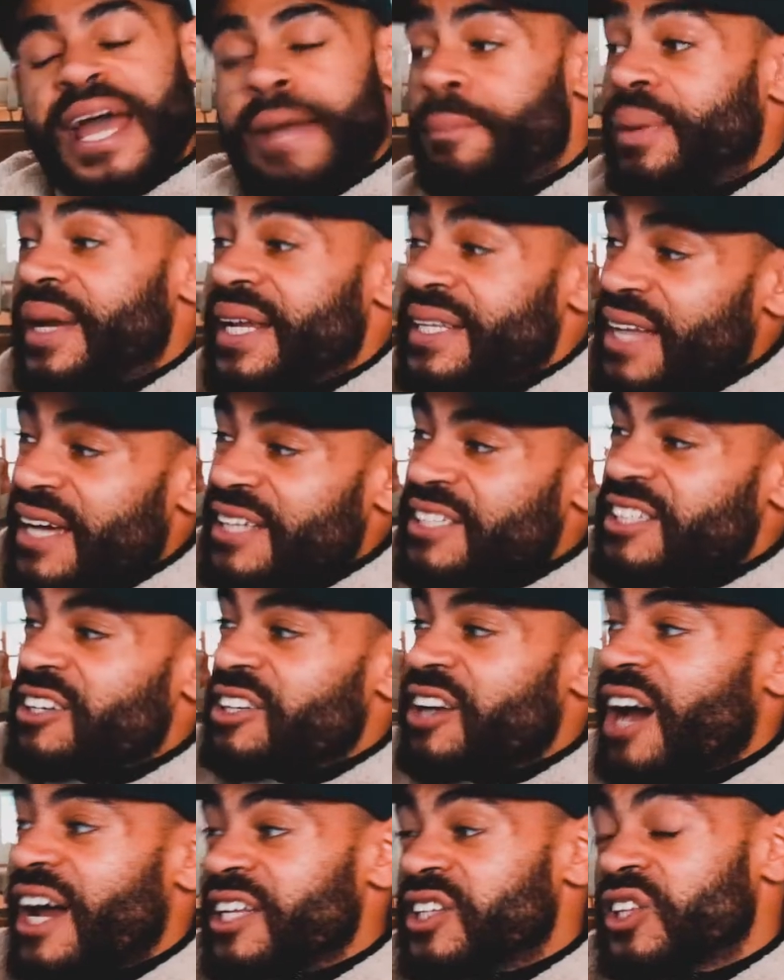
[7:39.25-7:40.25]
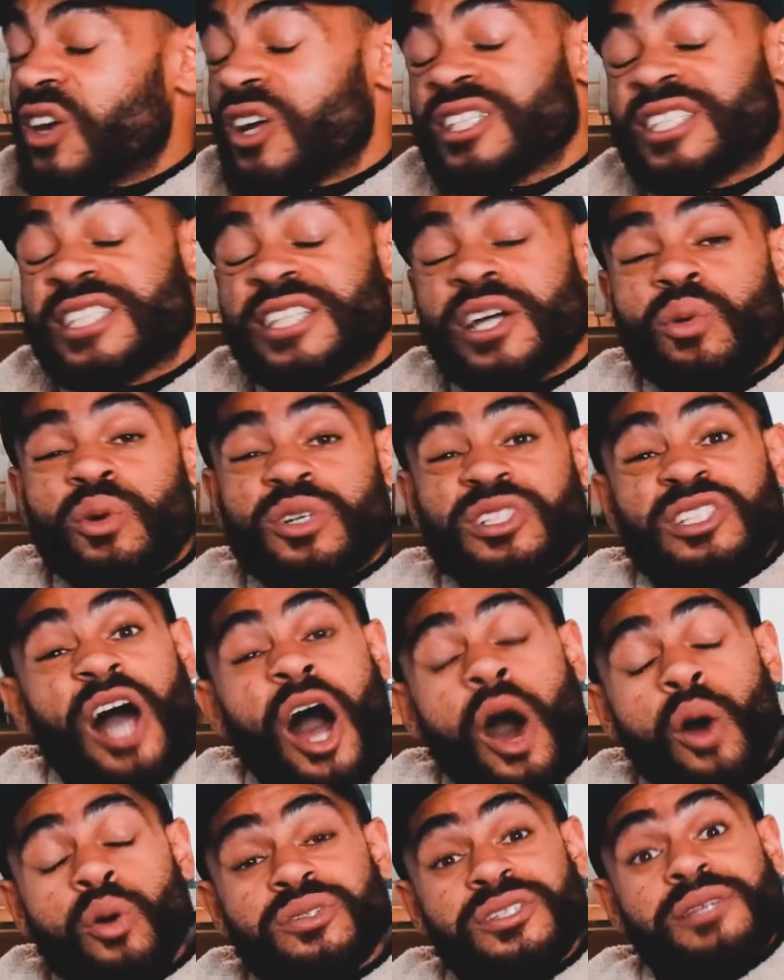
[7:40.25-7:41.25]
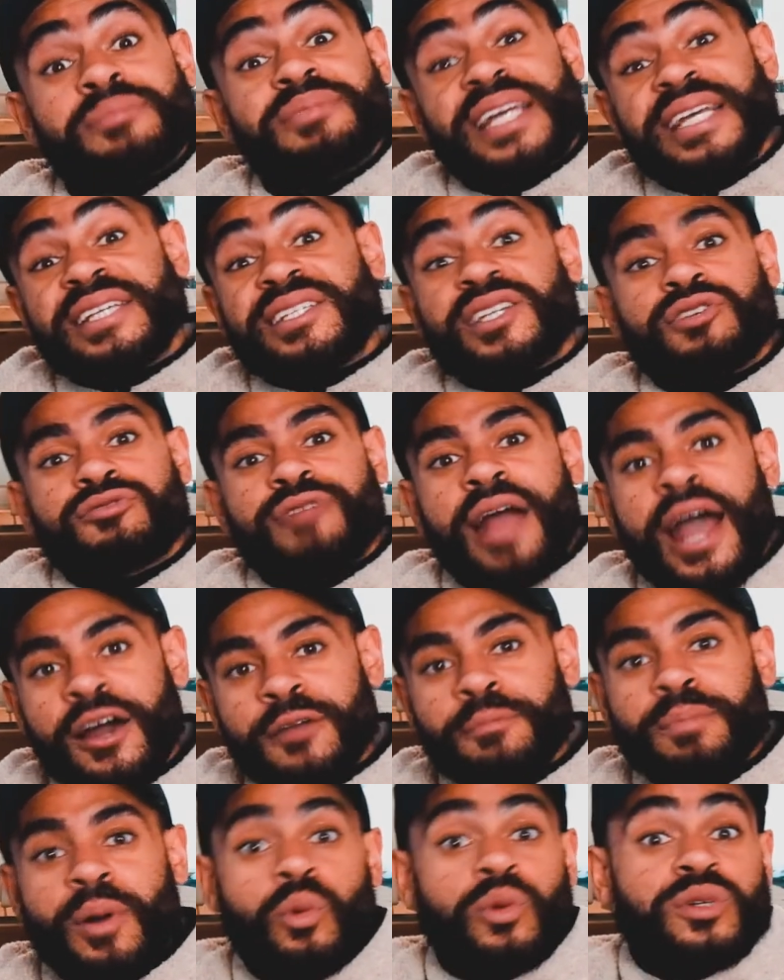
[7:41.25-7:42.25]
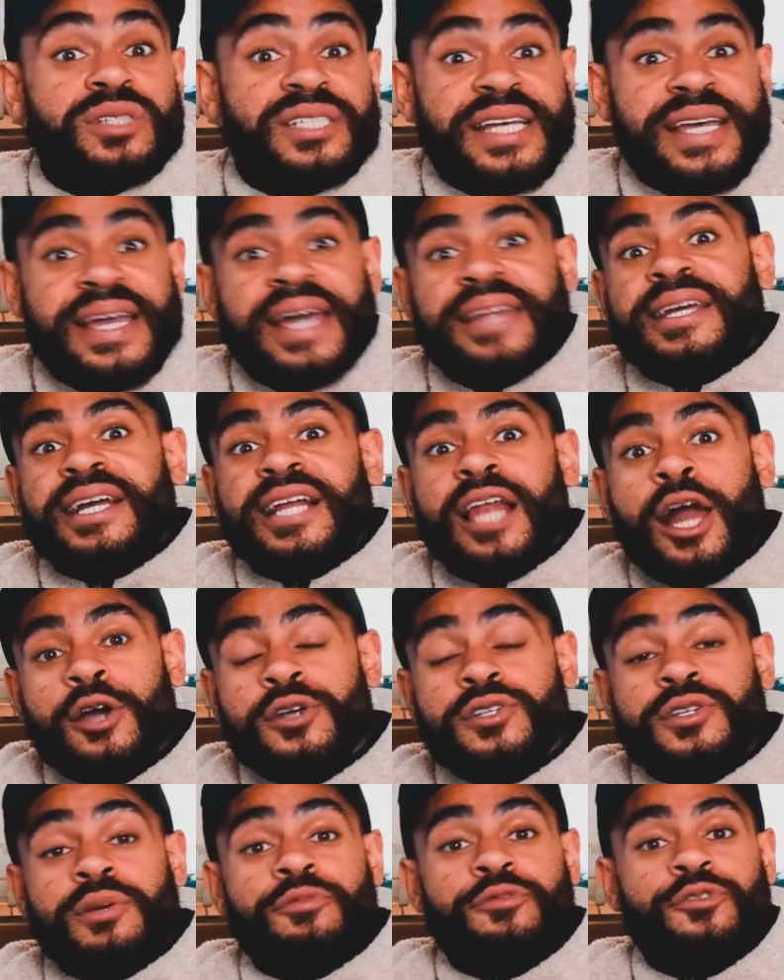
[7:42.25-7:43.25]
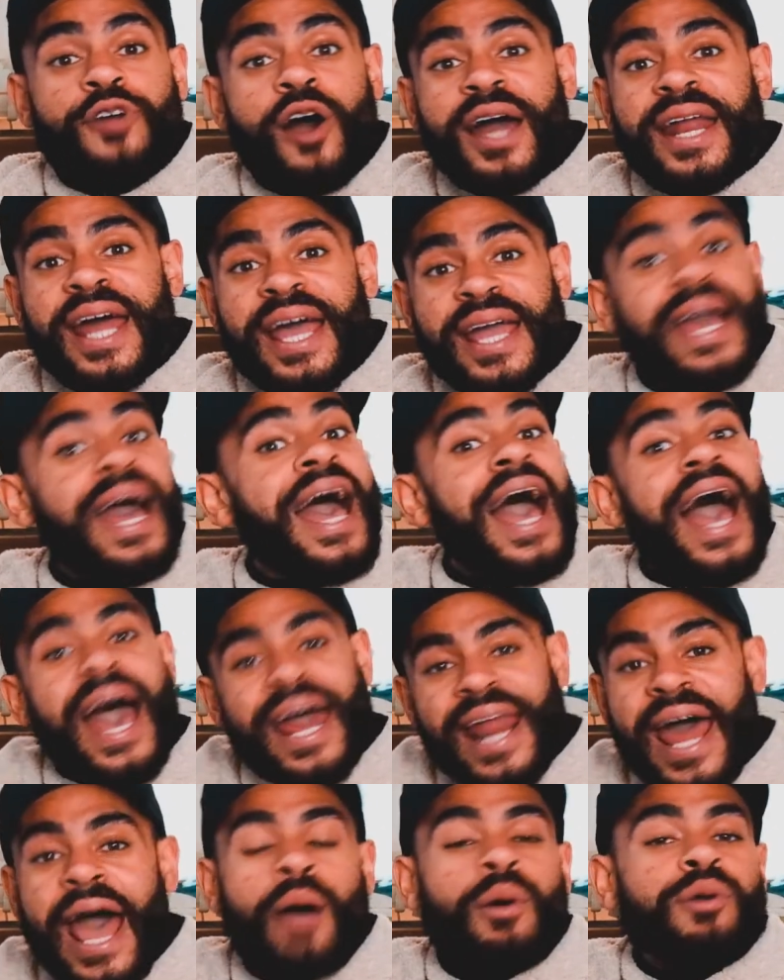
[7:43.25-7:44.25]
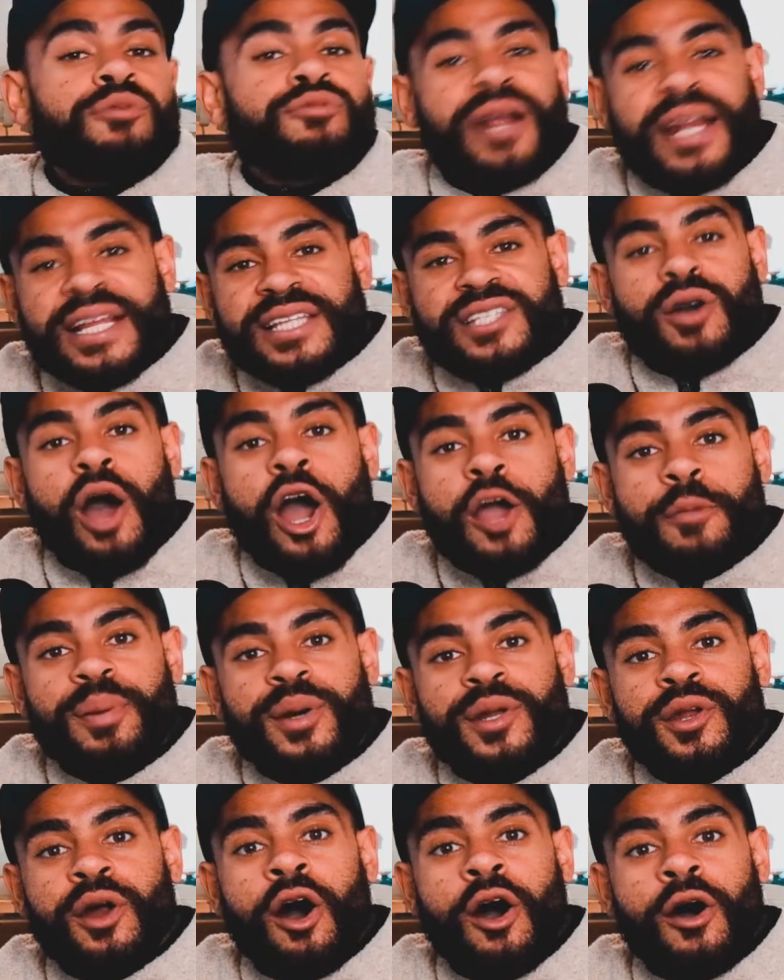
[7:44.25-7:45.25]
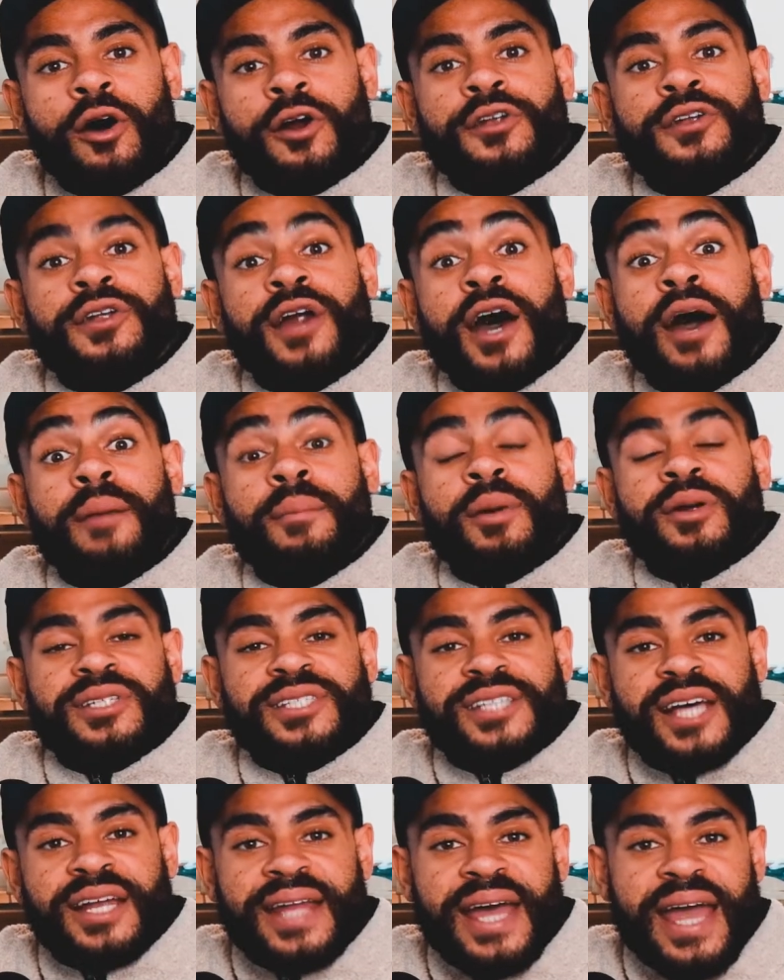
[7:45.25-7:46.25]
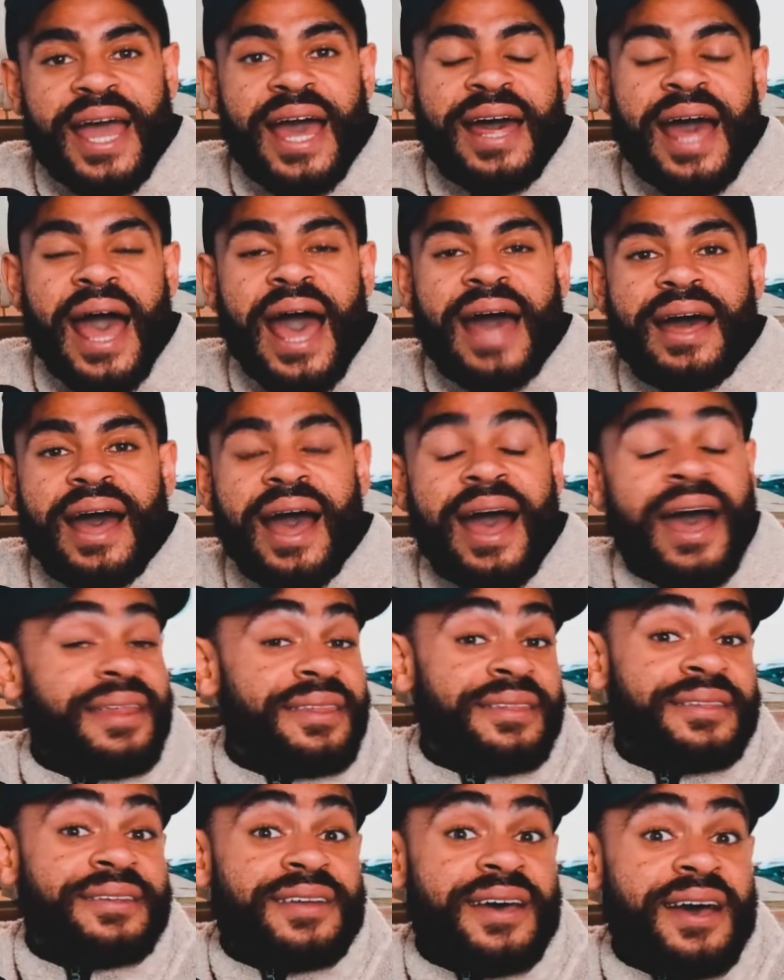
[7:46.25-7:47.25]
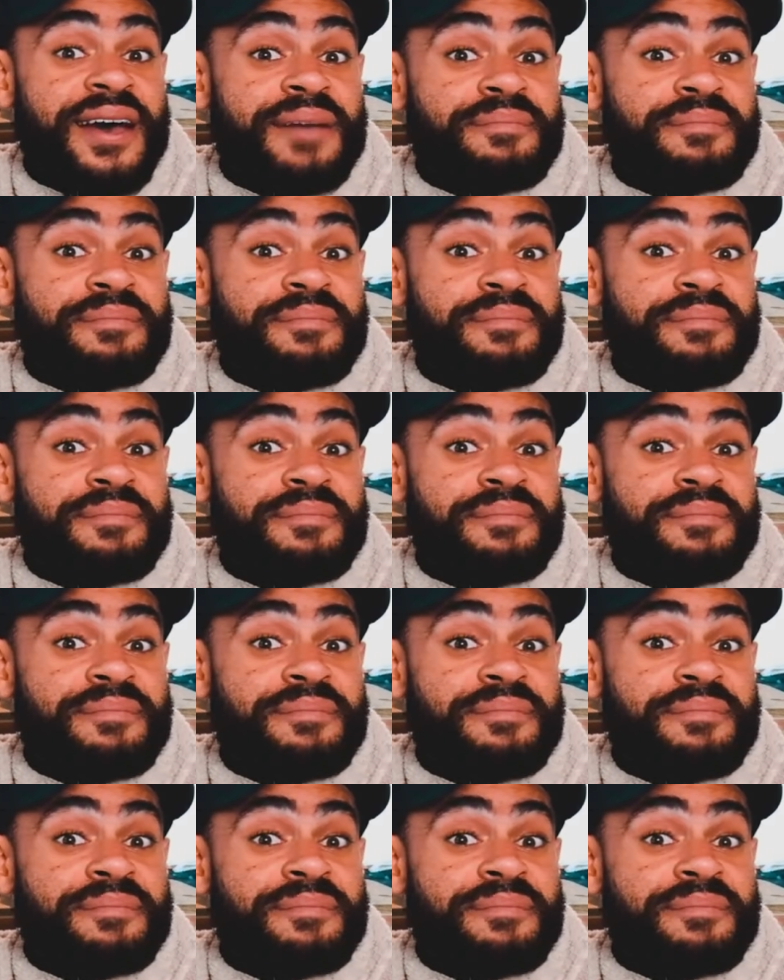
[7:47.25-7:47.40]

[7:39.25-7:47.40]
But it does look like the dollar still wants to hold some decent ground, but we'll see at the close on Friday and how we're ready to open on Sunday. And